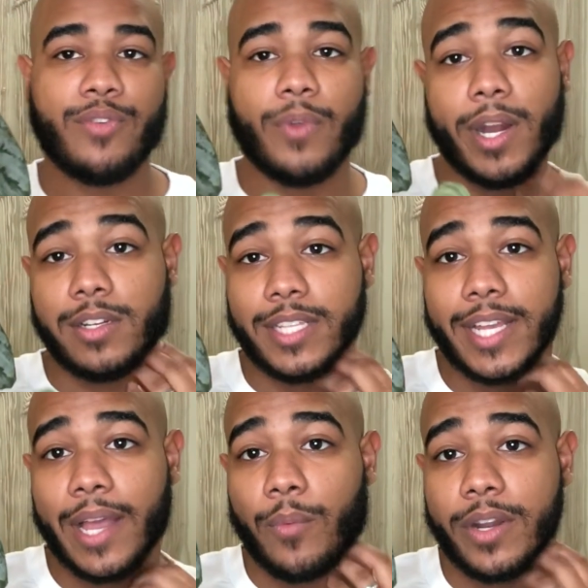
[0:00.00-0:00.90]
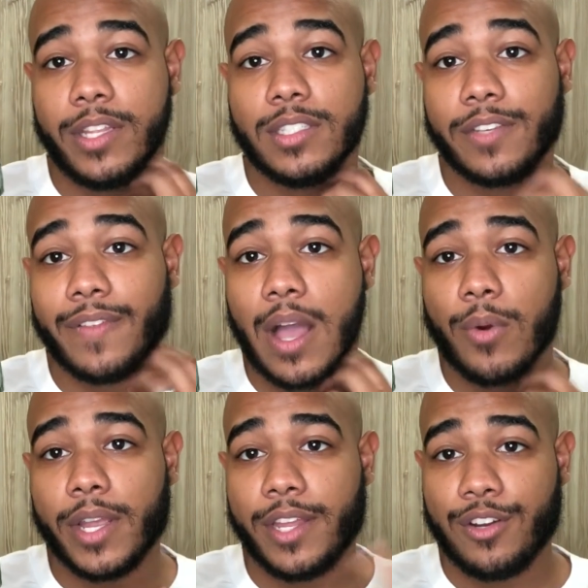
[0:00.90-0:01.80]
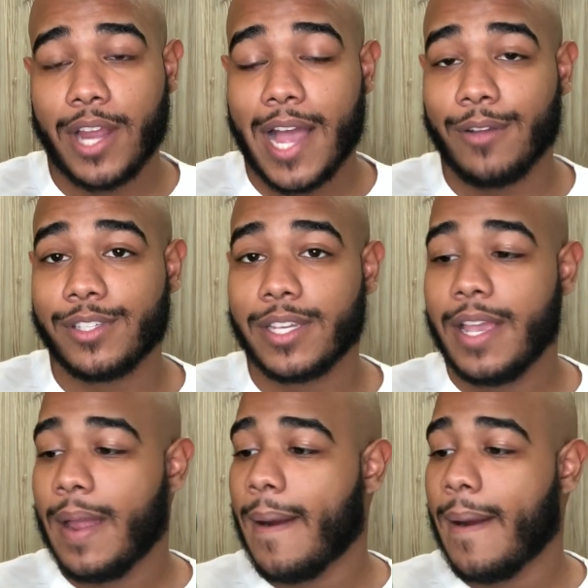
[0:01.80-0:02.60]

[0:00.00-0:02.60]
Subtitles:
rare to get one of these to flower in your house.